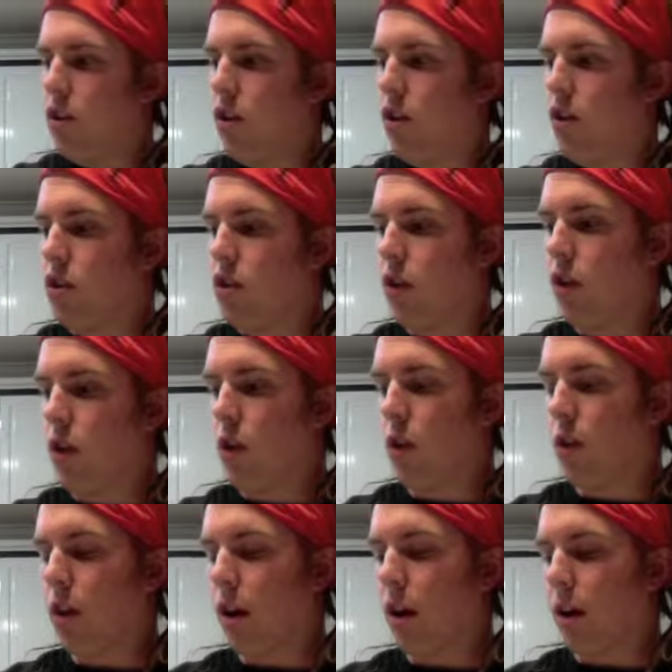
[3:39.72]

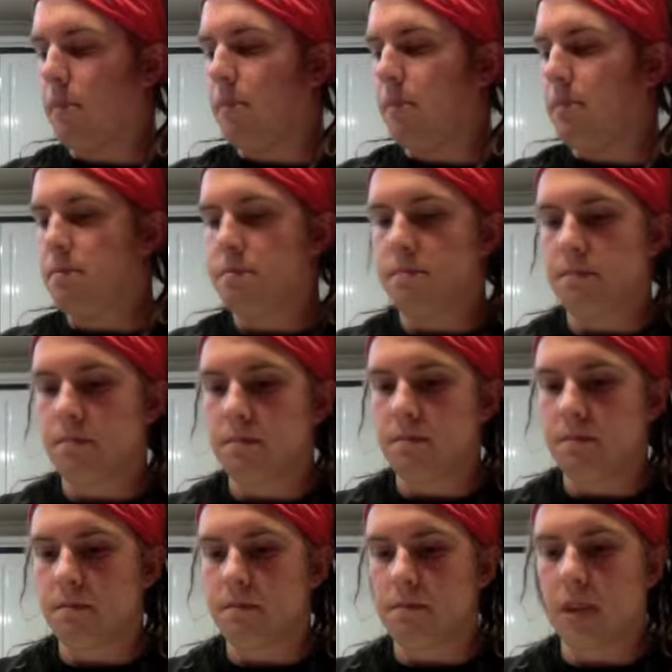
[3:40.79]
your
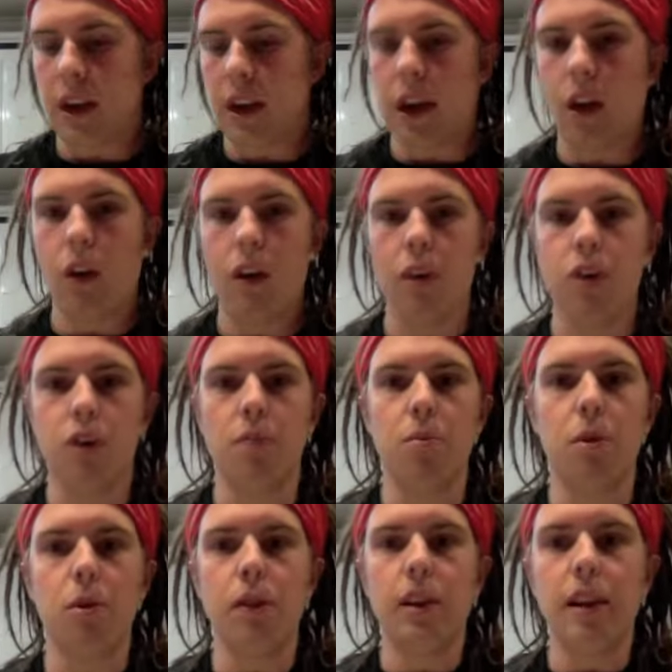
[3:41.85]
the area you can
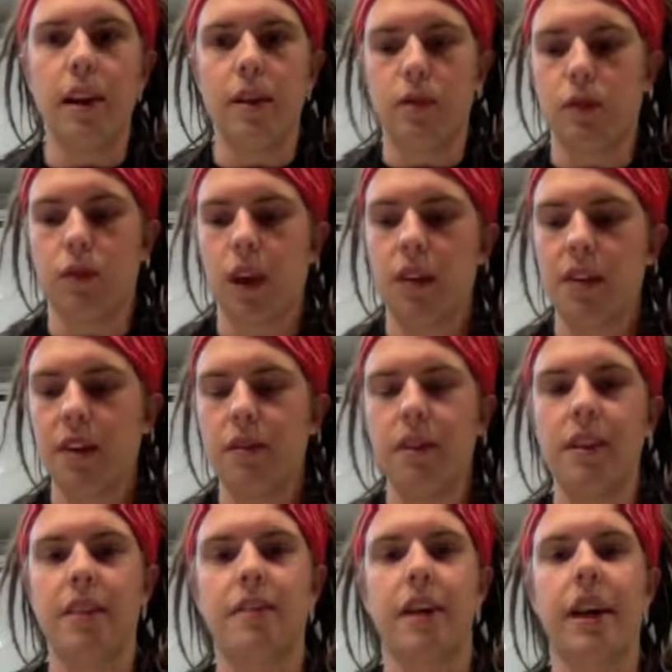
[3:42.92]
move in is
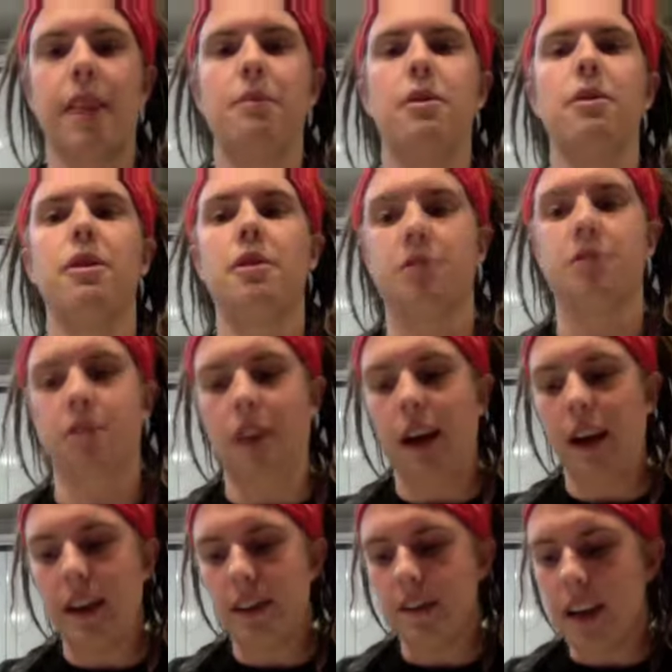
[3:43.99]
relatively the same to the
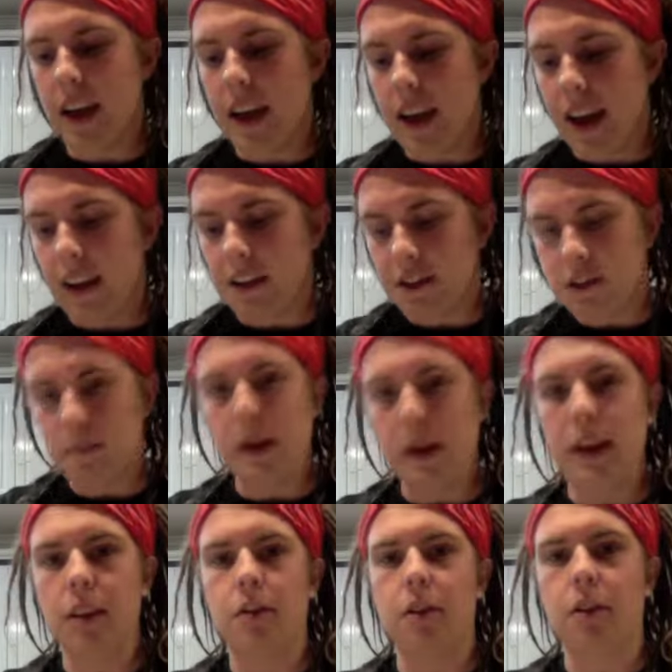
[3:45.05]
size and
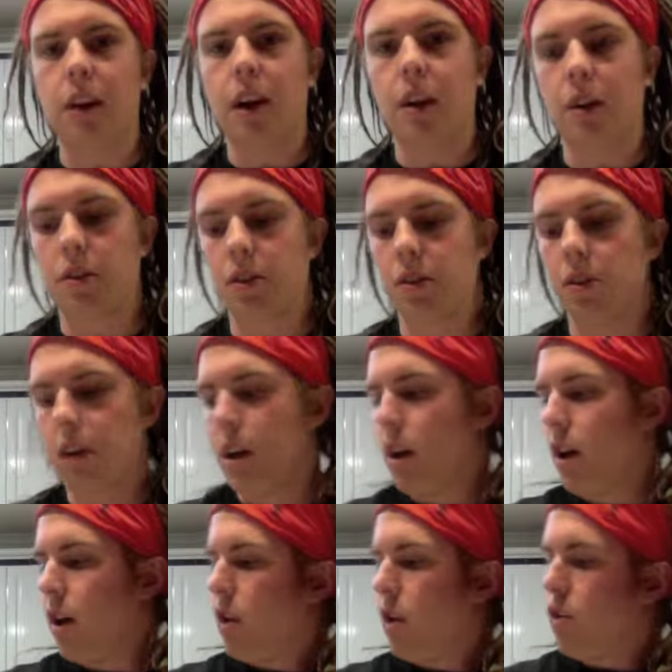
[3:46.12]
speed of your character.
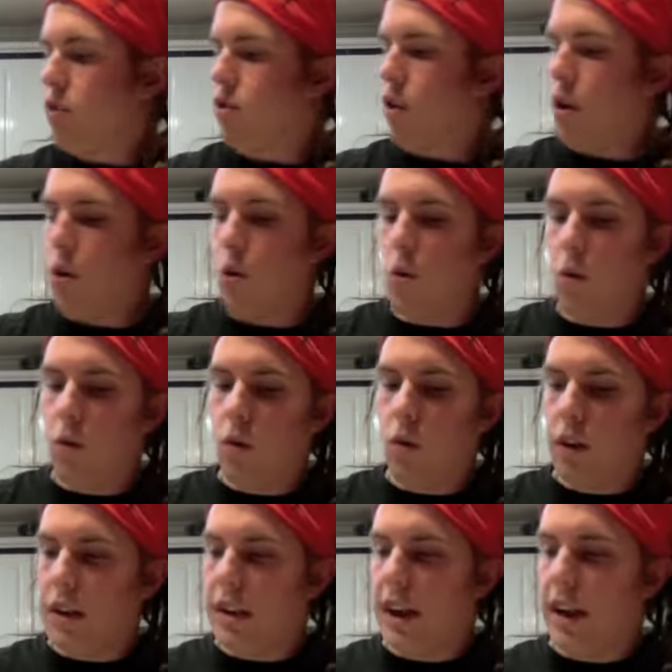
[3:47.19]
So
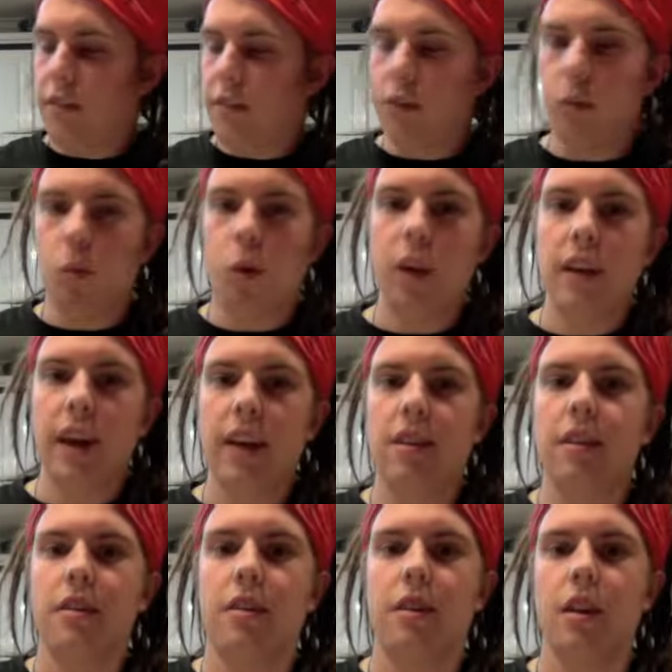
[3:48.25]
getting from one
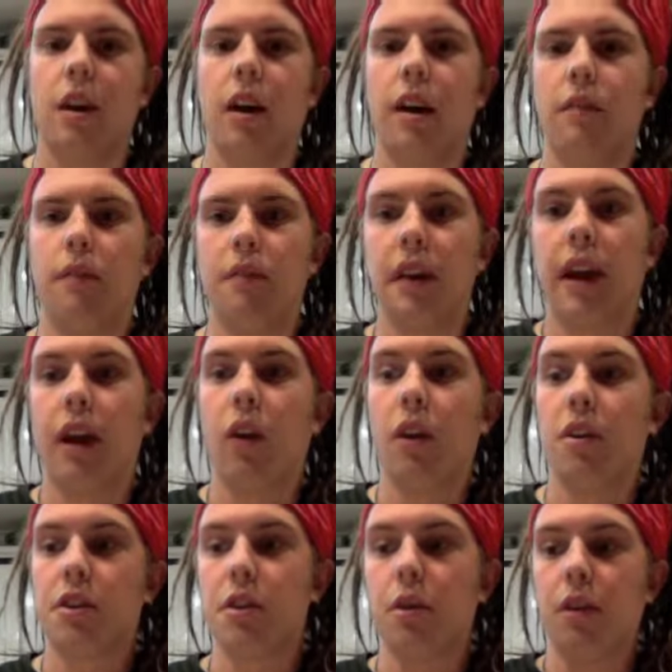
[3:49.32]
end of the
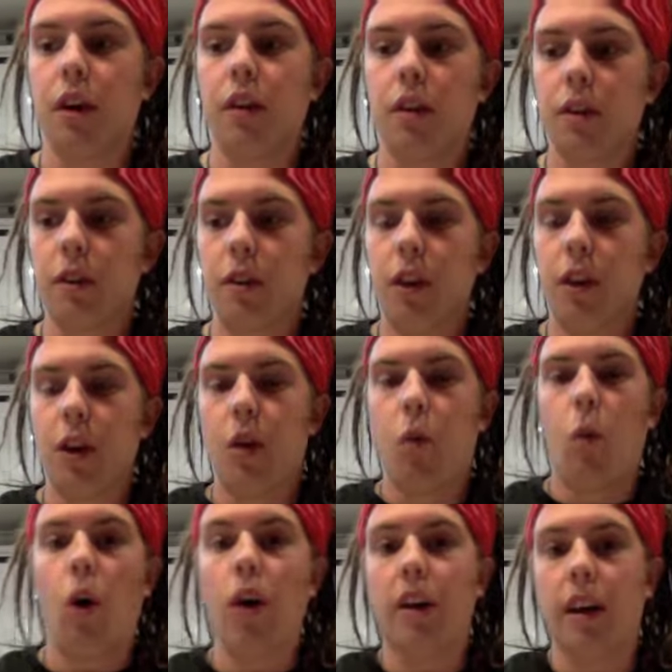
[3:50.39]
area to another,
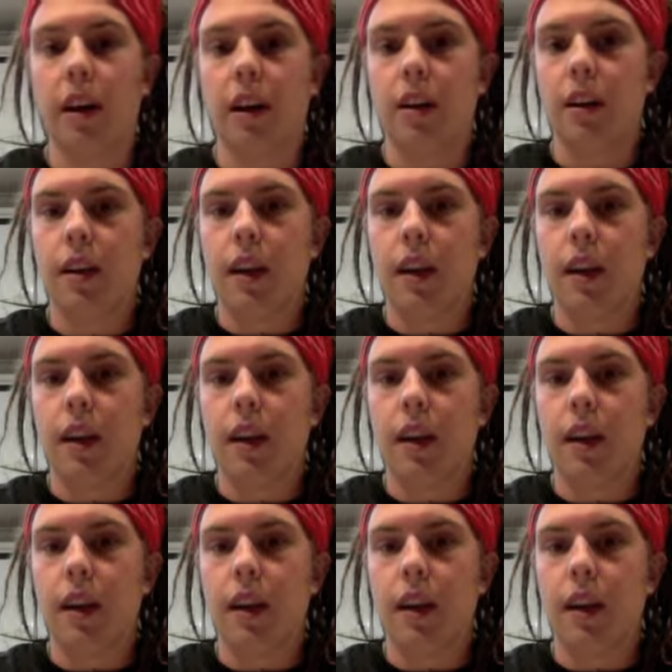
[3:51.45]
walking,